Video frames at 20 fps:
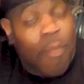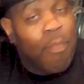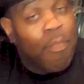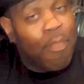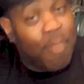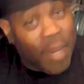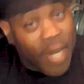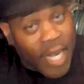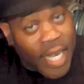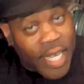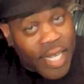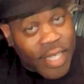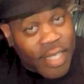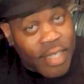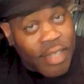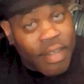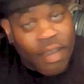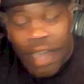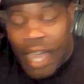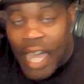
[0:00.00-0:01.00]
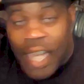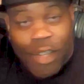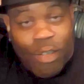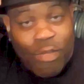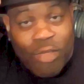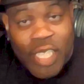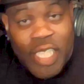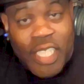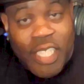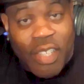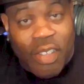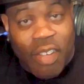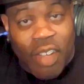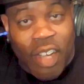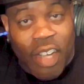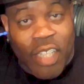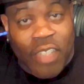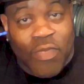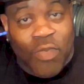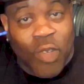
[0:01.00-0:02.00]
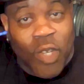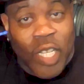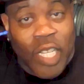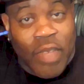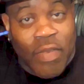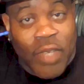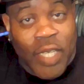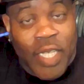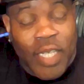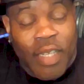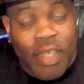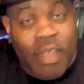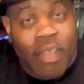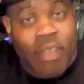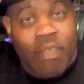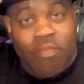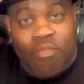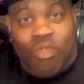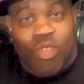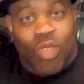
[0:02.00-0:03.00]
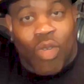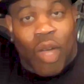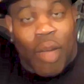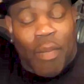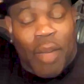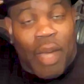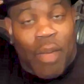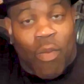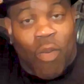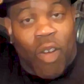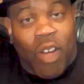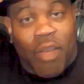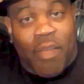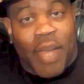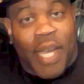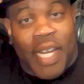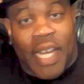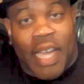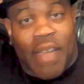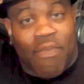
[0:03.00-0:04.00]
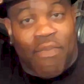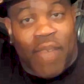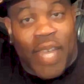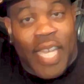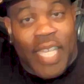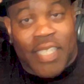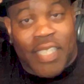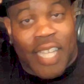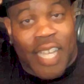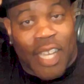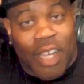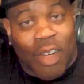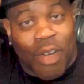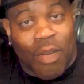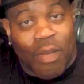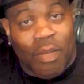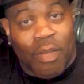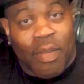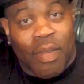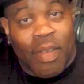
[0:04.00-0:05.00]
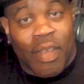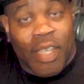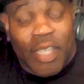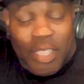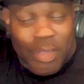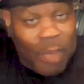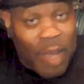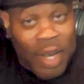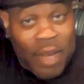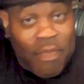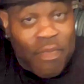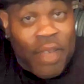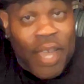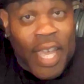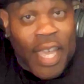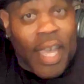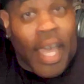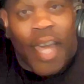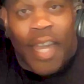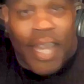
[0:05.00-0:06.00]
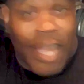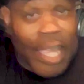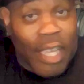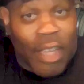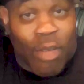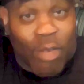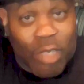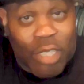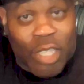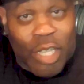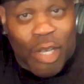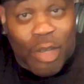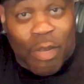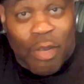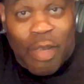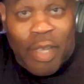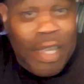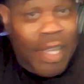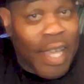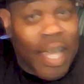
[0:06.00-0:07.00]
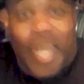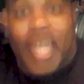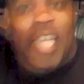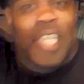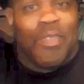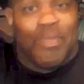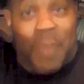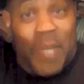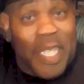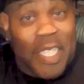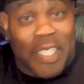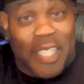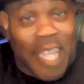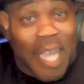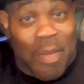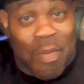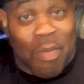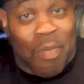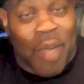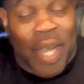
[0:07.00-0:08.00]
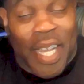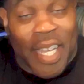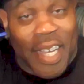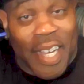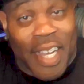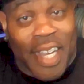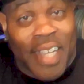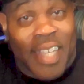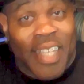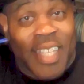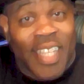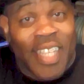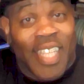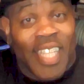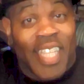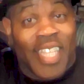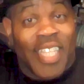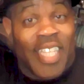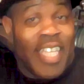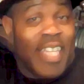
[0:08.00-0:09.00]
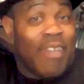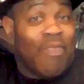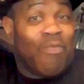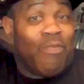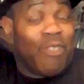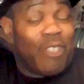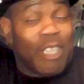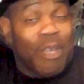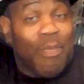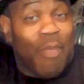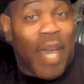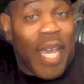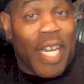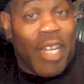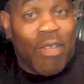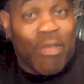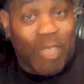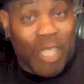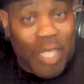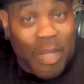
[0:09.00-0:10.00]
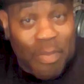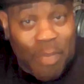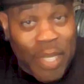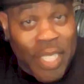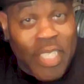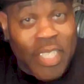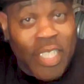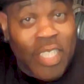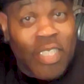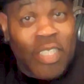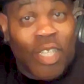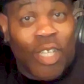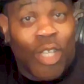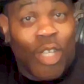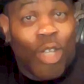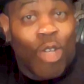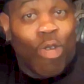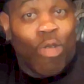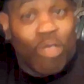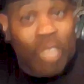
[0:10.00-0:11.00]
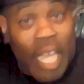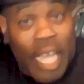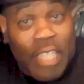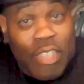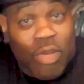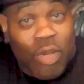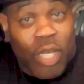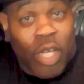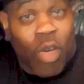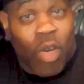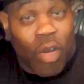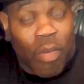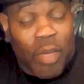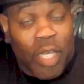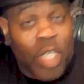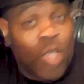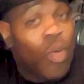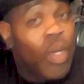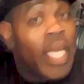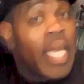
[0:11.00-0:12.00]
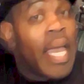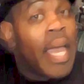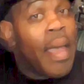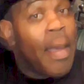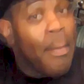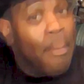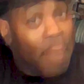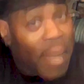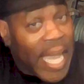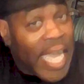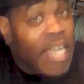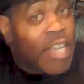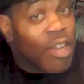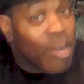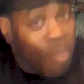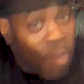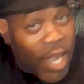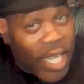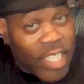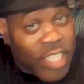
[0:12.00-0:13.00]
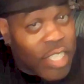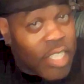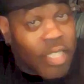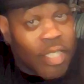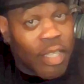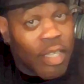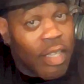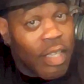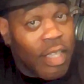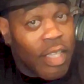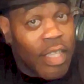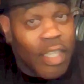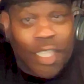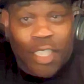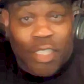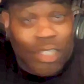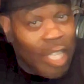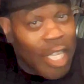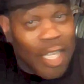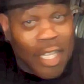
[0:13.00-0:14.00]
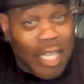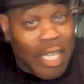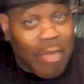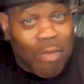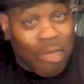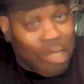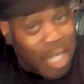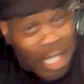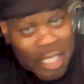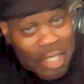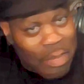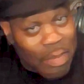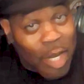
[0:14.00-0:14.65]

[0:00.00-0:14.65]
but I don't detail cars for a living, so I'm not worried about how fast I go. As a matter of fact, I like going slow. I like spending time with my car. Now, for somebody who's in the business, who's actually going to be doing paint correction, this technique would take them